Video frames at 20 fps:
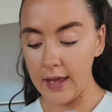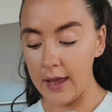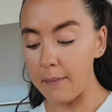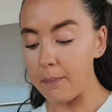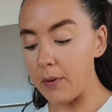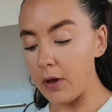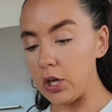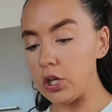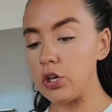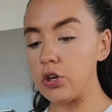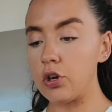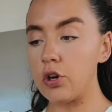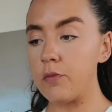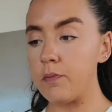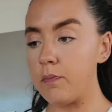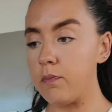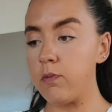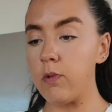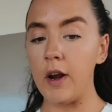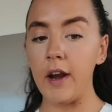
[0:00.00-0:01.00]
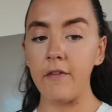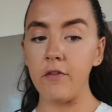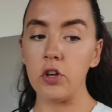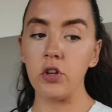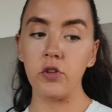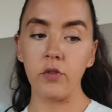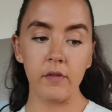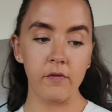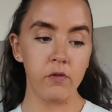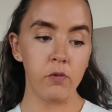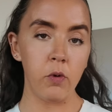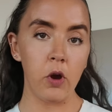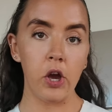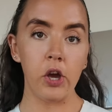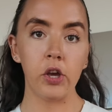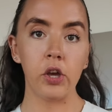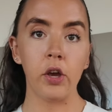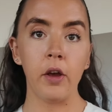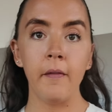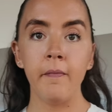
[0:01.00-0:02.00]
there, but you could, whatever you're doing for
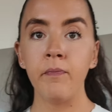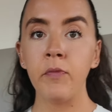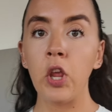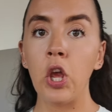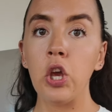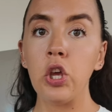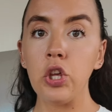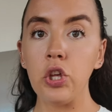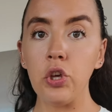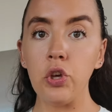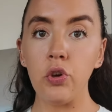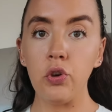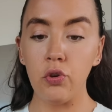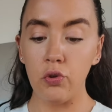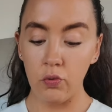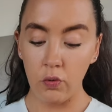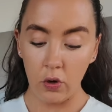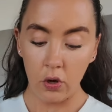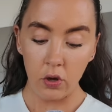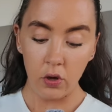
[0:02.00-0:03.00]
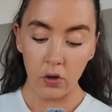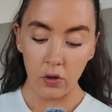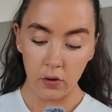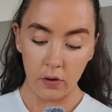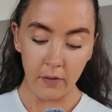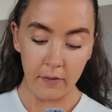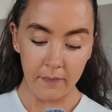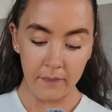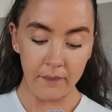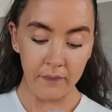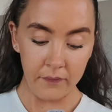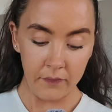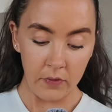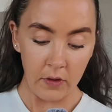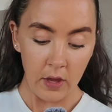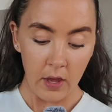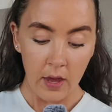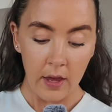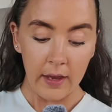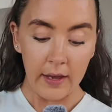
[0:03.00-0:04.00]
work, you
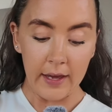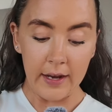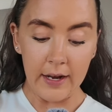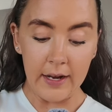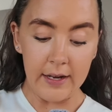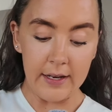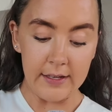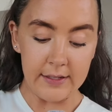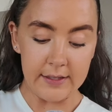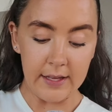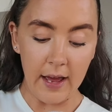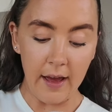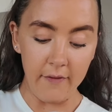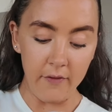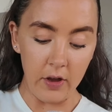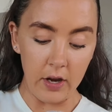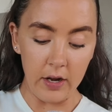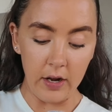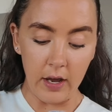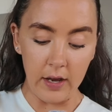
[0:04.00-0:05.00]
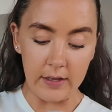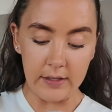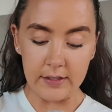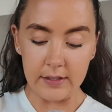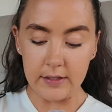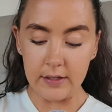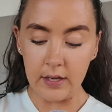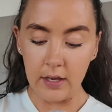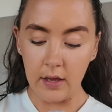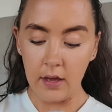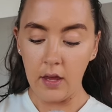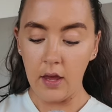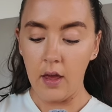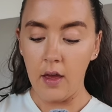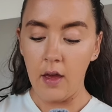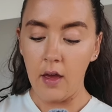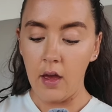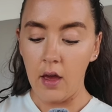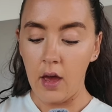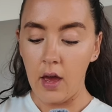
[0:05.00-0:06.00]
can at least have a nice,
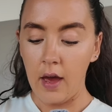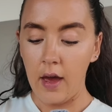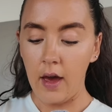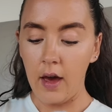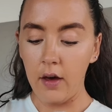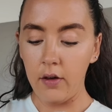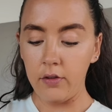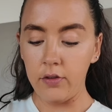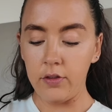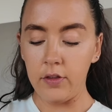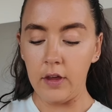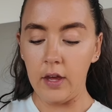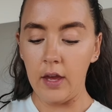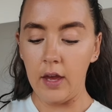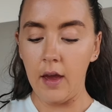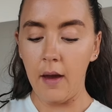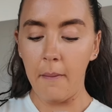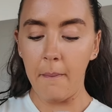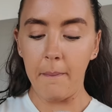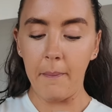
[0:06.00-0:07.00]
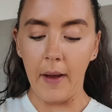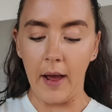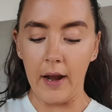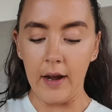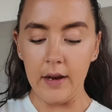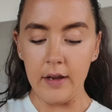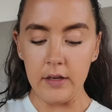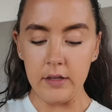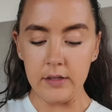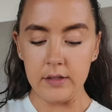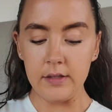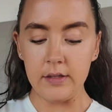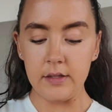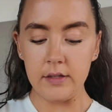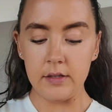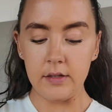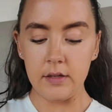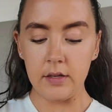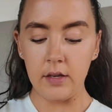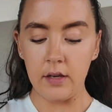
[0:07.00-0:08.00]
healthy,
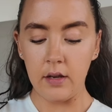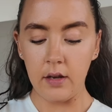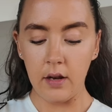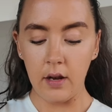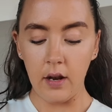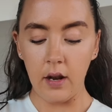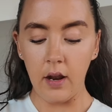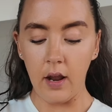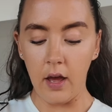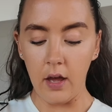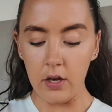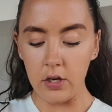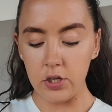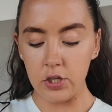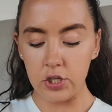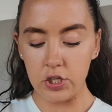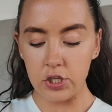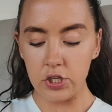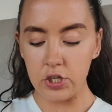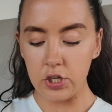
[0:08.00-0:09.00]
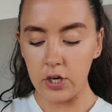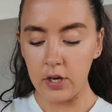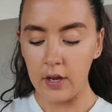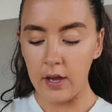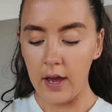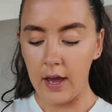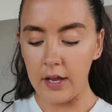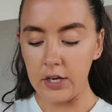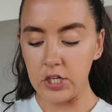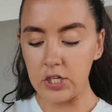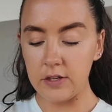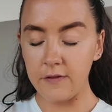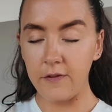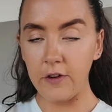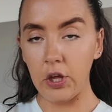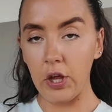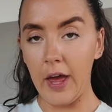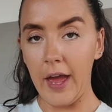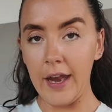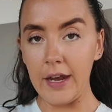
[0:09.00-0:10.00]
balanced lunch and just
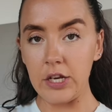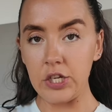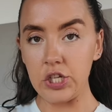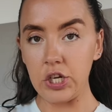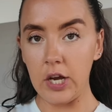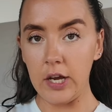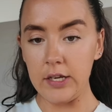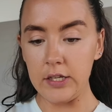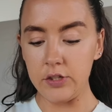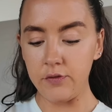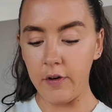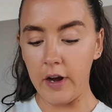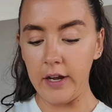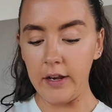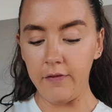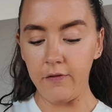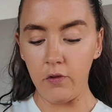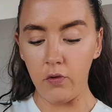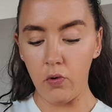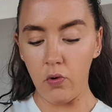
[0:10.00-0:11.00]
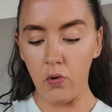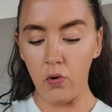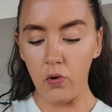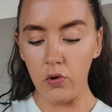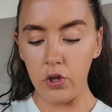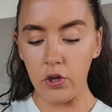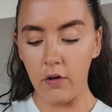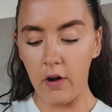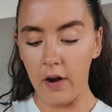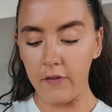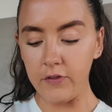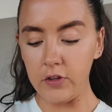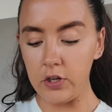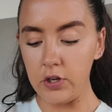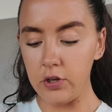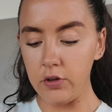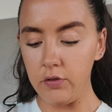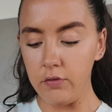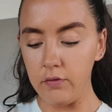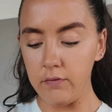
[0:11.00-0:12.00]
feel energized, ready for your
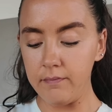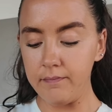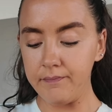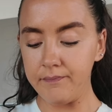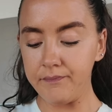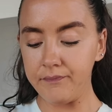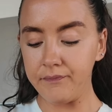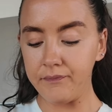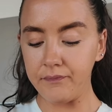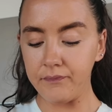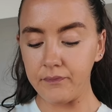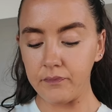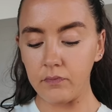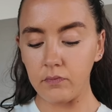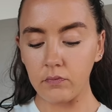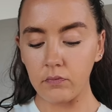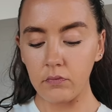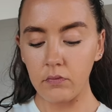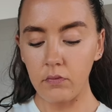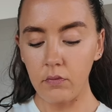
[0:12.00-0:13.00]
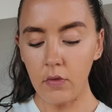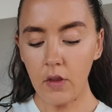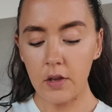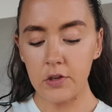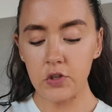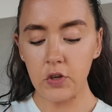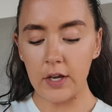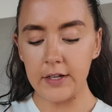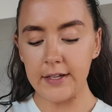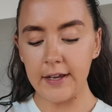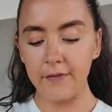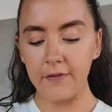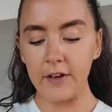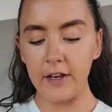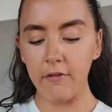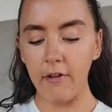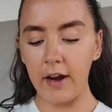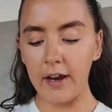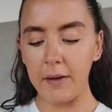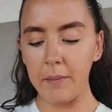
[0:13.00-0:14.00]
afternoon. So I
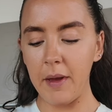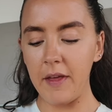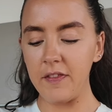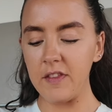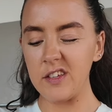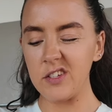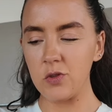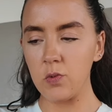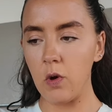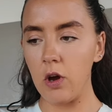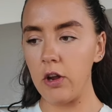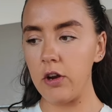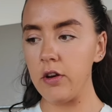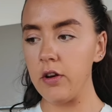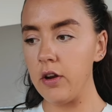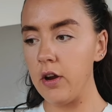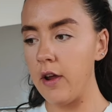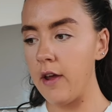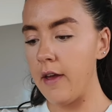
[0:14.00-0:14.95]
definitely recommend this one.